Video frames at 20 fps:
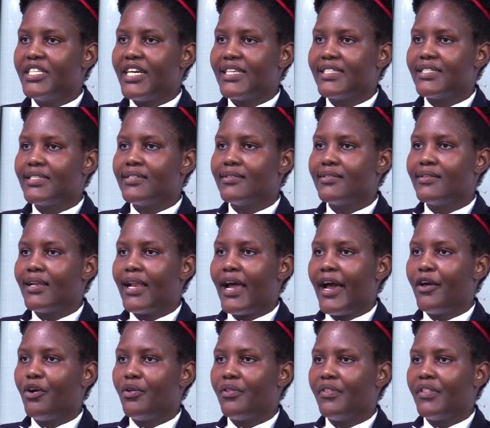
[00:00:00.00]
just
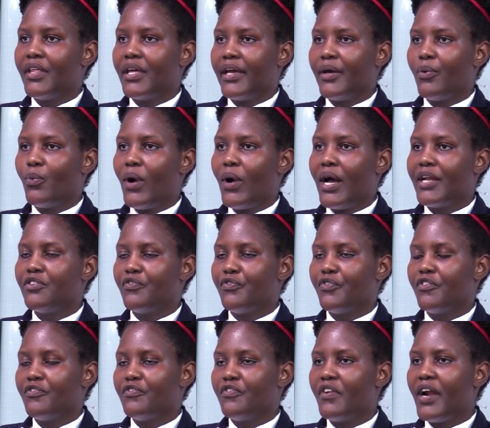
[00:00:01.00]
rely on the word of
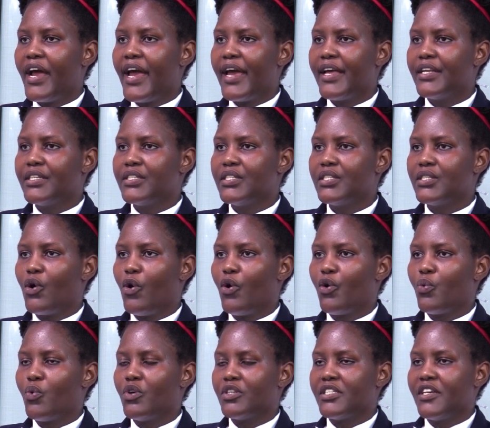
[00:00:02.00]
your friend or
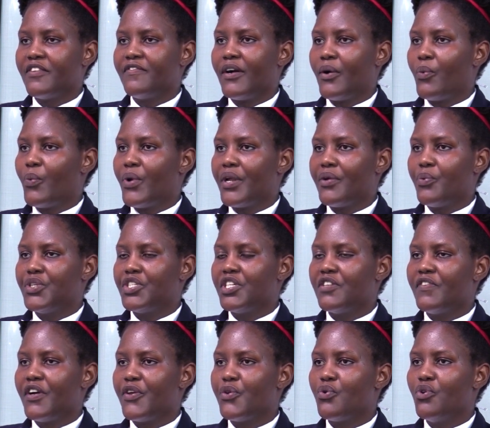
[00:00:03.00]
whatever,
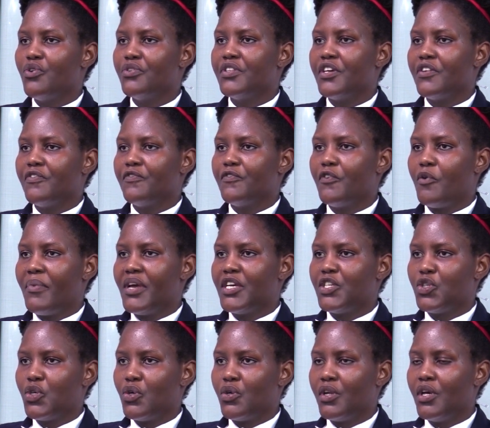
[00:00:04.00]
whichever you got the
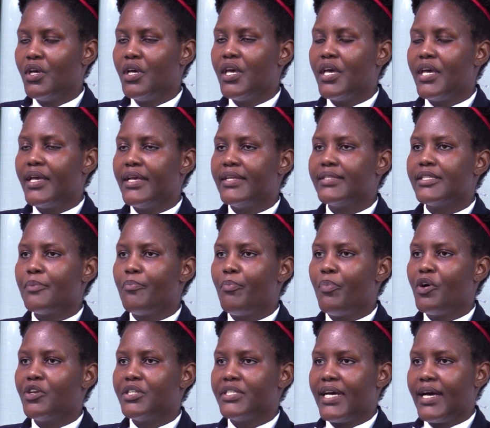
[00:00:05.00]
information. It's
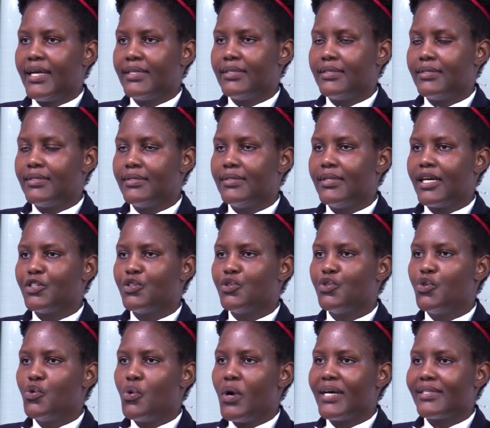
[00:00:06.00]
important that
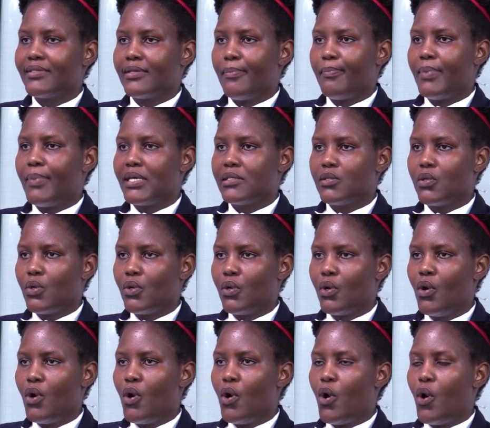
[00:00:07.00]
you as a person,
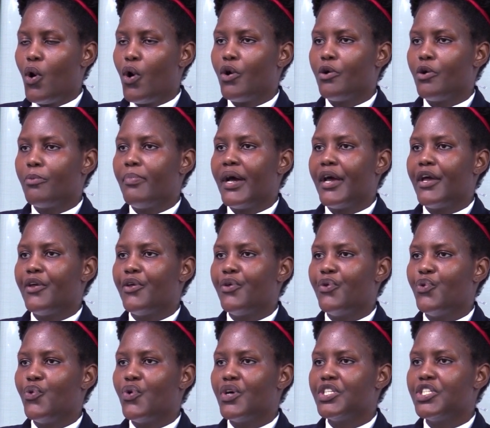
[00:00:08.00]
or by
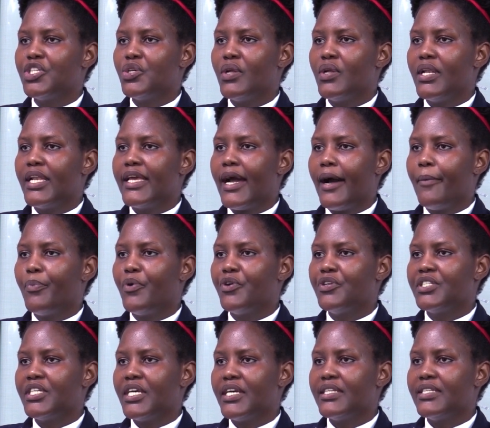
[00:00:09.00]
your duly
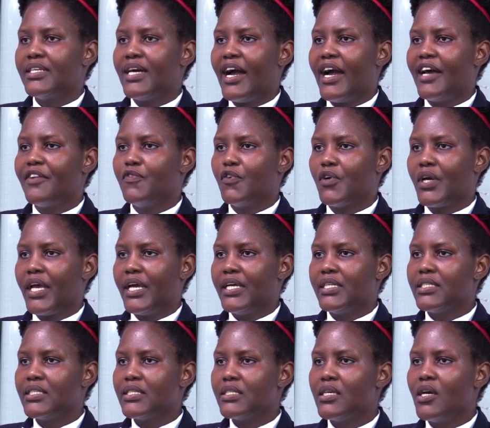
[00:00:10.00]
appointed
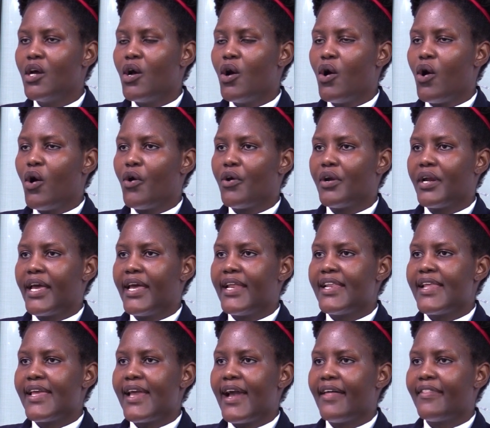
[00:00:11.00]
advocate, or
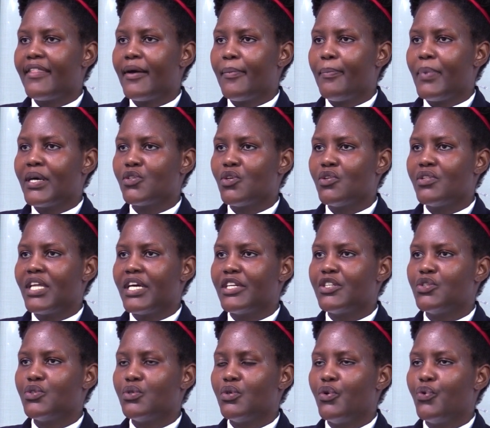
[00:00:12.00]
any other person
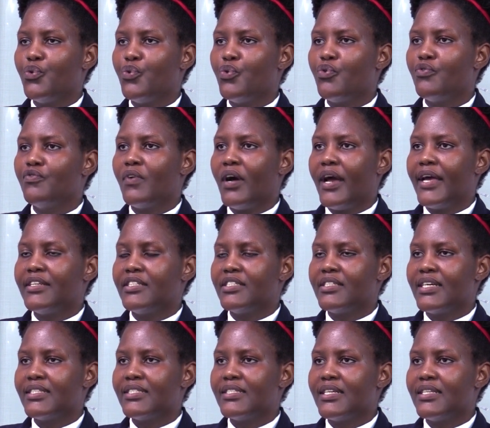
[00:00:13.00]
that you've
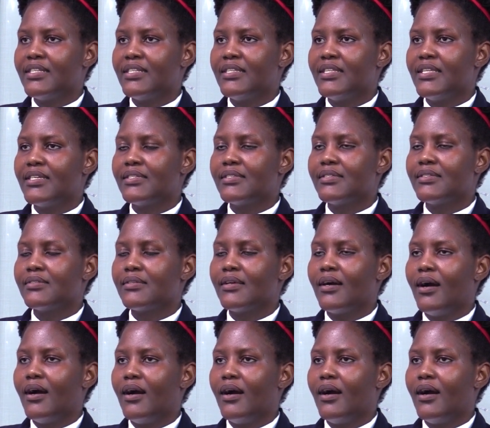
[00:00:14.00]
entrusted these